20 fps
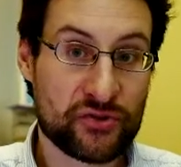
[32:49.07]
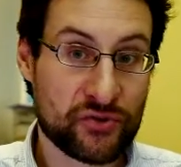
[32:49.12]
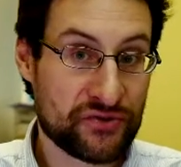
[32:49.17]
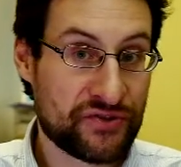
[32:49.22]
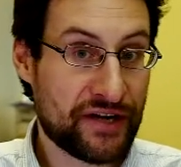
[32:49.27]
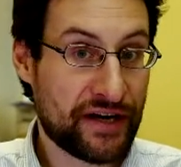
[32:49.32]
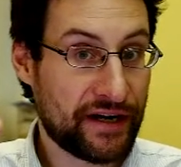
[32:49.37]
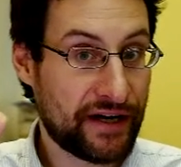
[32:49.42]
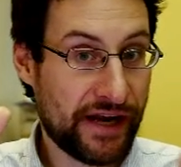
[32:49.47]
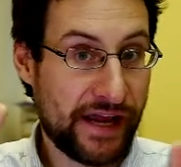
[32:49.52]
So
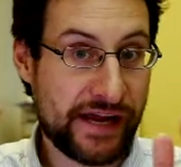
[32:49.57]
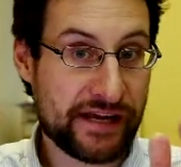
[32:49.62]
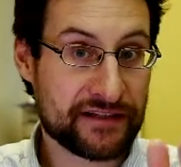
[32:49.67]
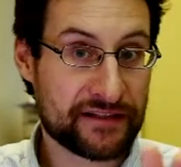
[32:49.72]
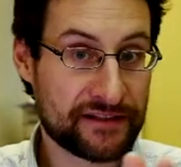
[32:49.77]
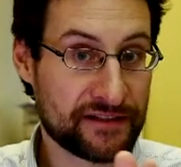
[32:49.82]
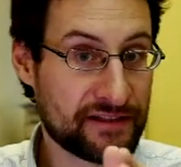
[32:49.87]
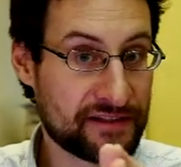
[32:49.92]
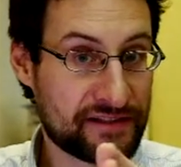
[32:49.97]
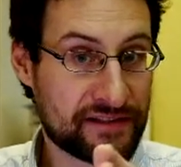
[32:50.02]
there
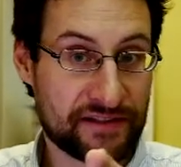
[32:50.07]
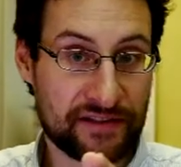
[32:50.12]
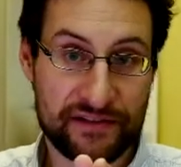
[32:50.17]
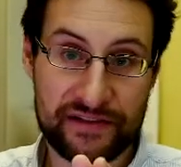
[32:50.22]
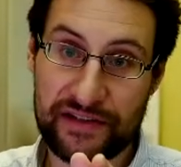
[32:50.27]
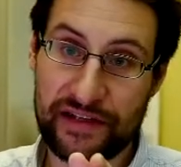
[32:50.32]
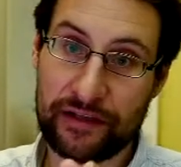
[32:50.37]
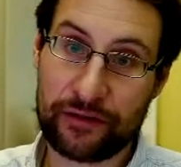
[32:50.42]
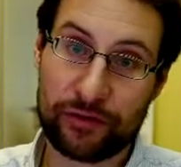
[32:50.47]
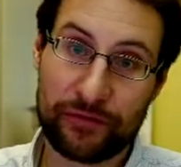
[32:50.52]
exists a
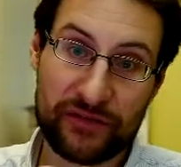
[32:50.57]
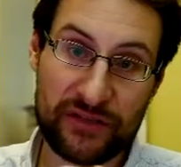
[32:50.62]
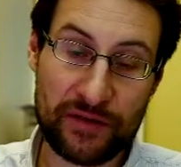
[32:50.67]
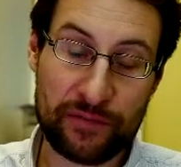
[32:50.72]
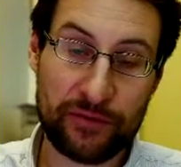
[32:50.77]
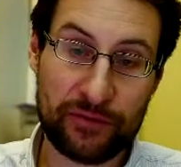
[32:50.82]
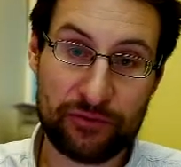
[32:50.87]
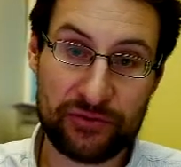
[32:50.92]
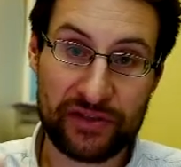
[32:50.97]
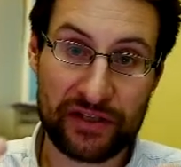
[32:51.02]
set of
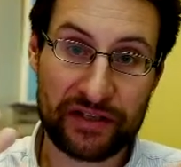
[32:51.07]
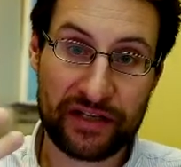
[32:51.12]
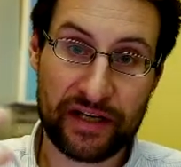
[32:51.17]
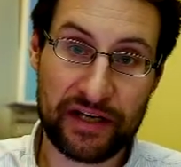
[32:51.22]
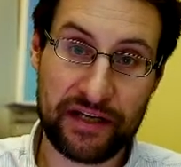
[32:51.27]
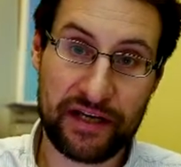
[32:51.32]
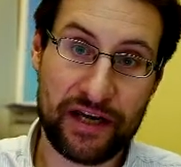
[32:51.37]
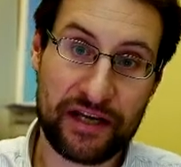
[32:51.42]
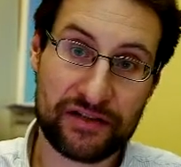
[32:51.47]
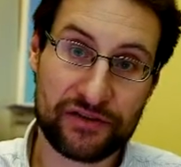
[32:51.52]
CPUs that
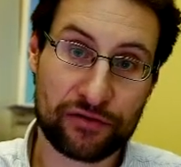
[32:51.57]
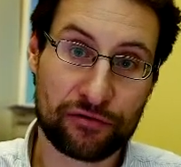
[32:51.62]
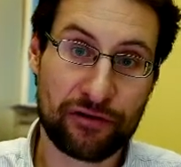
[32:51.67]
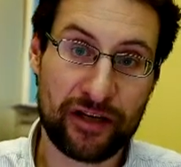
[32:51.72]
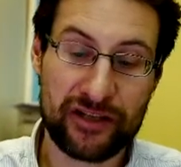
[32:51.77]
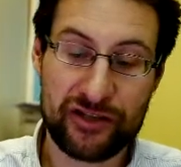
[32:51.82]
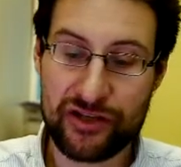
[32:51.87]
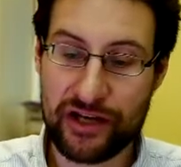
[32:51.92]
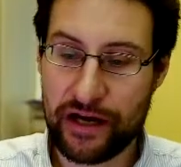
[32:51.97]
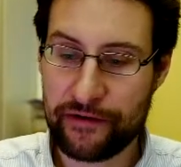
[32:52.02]
can
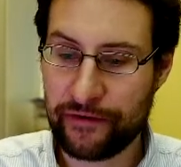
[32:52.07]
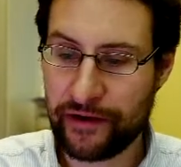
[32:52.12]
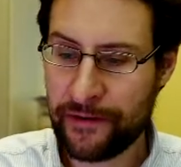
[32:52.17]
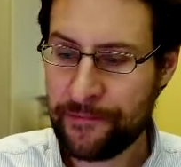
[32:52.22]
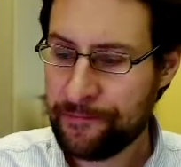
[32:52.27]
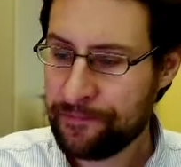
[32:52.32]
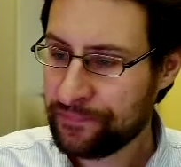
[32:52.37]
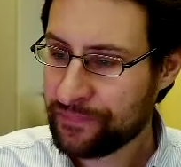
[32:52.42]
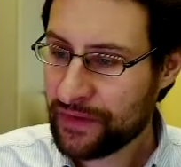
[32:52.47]
accelerate Java,